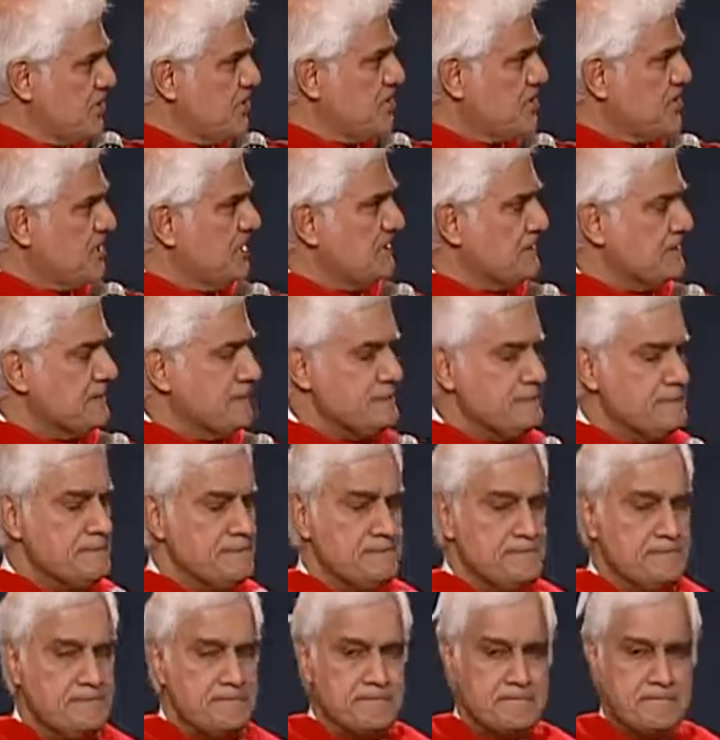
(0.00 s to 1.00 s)
son.
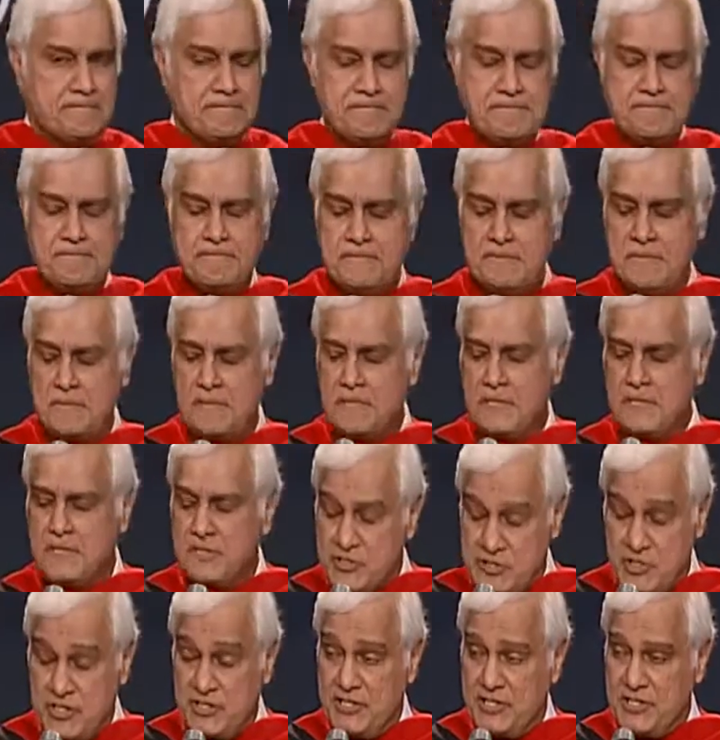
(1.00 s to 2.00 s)
He
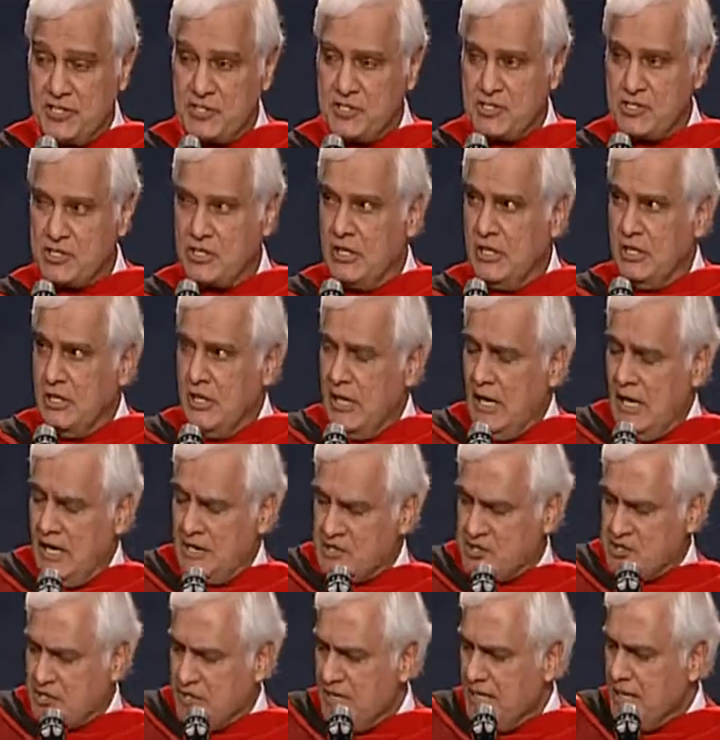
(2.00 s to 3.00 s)
said, yes. I
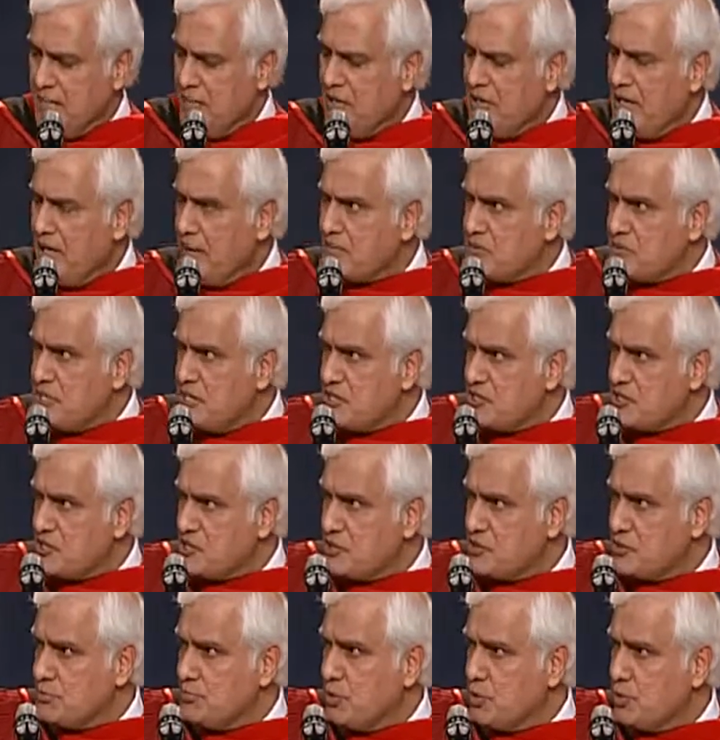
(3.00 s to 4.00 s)
said, Abraham takes
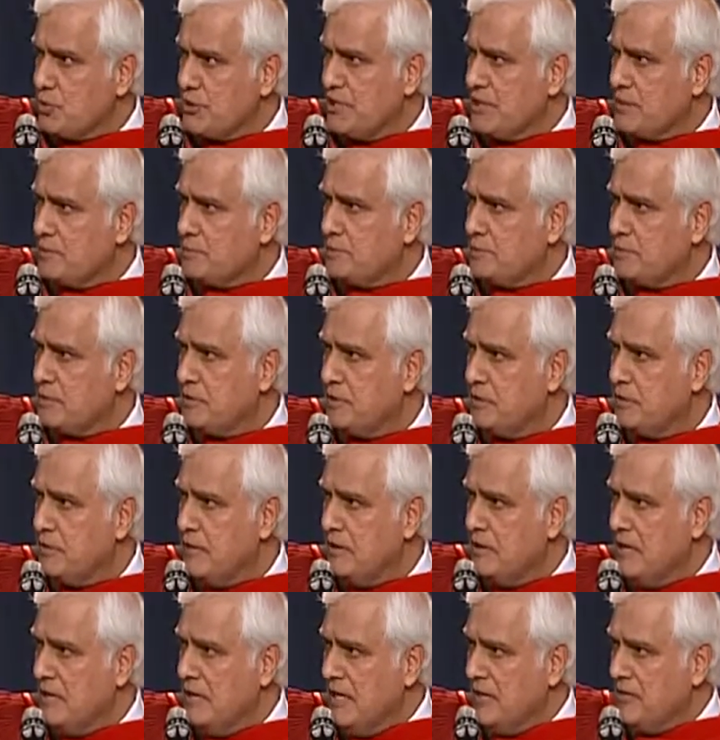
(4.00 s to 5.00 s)
this boy up,
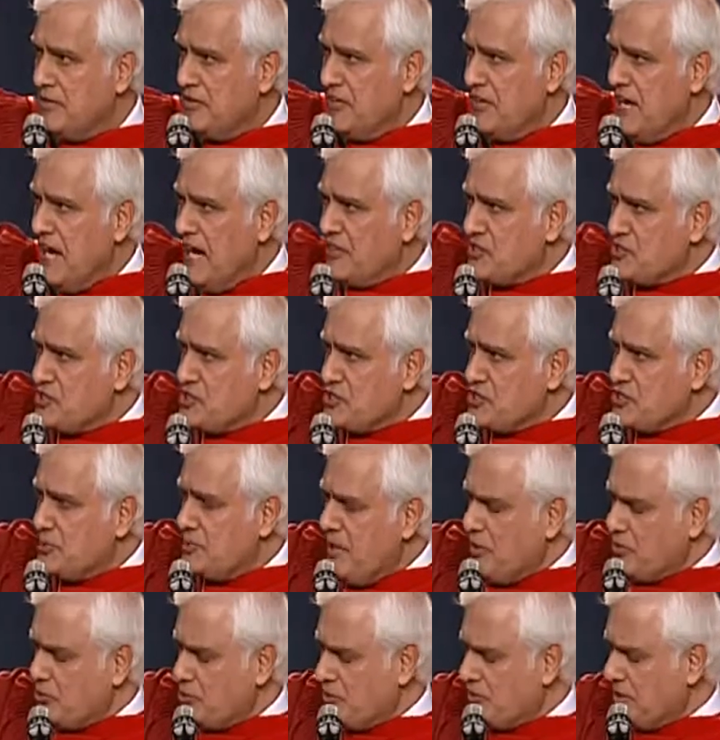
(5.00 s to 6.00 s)
and the axe is
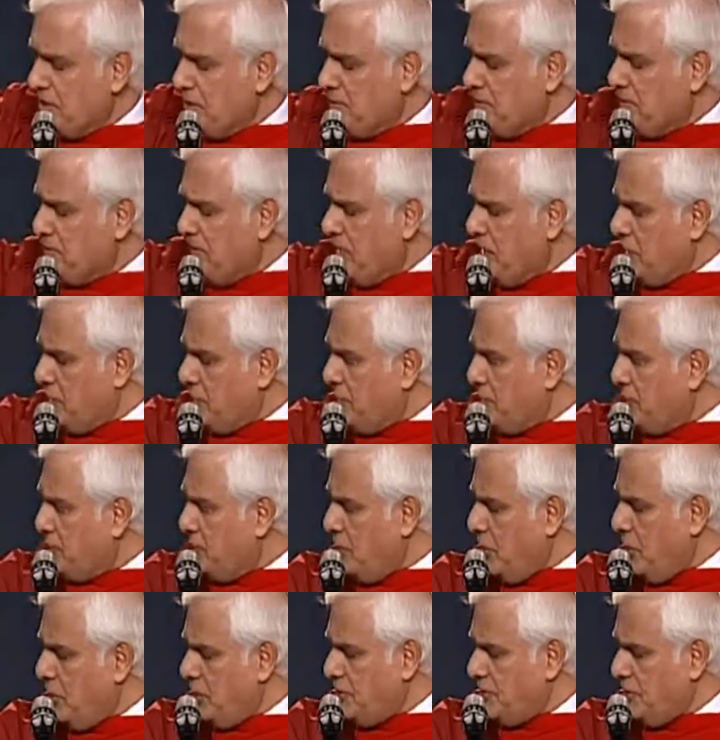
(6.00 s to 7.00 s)
about to come down, and
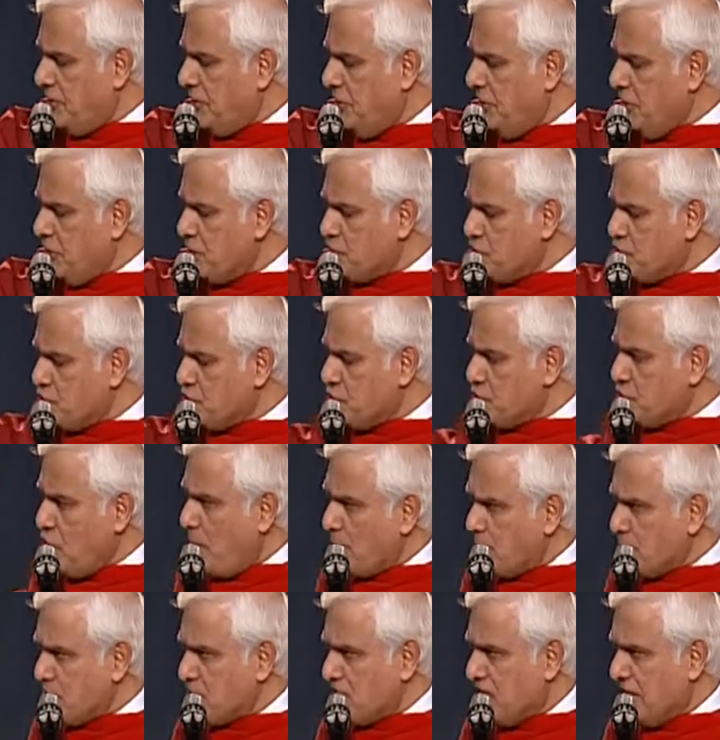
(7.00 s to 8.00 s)
God
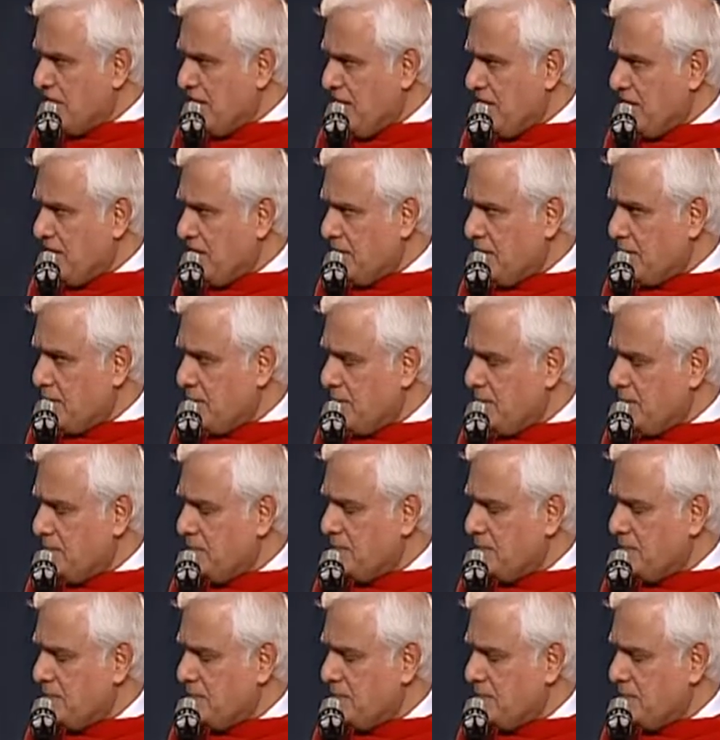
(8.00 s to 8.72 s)
stops that arm.